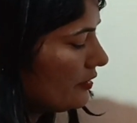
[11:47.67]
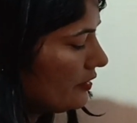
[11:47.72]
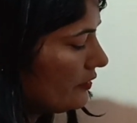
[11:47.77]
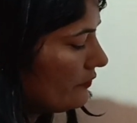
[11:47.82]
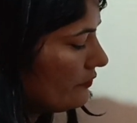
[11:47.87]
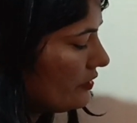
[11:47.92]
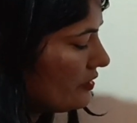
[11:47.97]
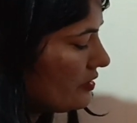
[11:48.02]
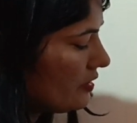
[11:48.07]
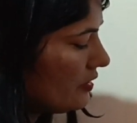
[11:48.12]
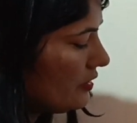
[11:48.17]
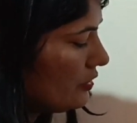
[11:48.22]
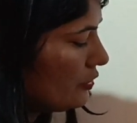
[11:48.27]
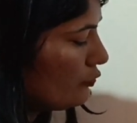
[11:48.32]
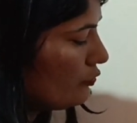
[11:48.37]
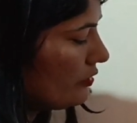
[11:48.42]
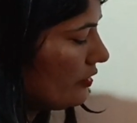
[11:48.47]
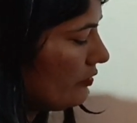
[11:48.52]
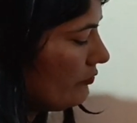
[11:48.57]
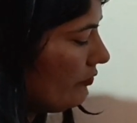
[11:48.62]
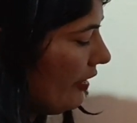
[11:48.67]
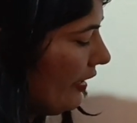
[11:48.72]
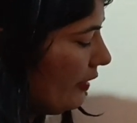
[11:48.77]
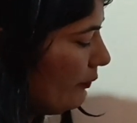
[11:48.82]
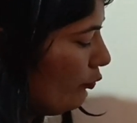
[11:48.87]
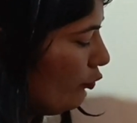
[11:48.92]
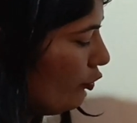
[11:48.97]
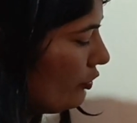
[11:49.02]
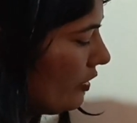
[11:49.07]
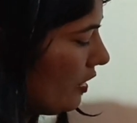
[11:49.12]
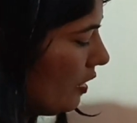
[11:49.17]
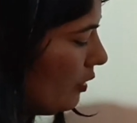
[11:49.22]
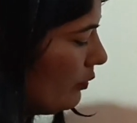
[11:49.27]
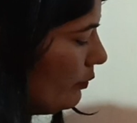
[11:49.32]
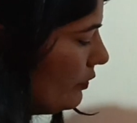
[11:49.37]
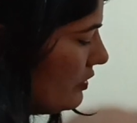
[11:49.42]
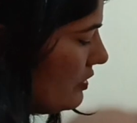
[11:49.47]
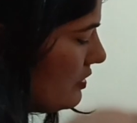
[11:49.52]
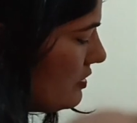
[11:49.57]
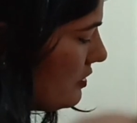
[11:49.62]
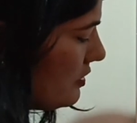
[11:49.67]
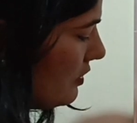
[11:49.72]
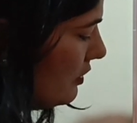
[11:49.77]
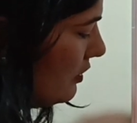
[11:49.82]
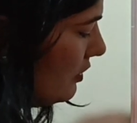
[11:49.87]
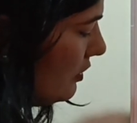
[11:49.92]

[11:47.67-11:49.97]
division, you will divide both the numbers.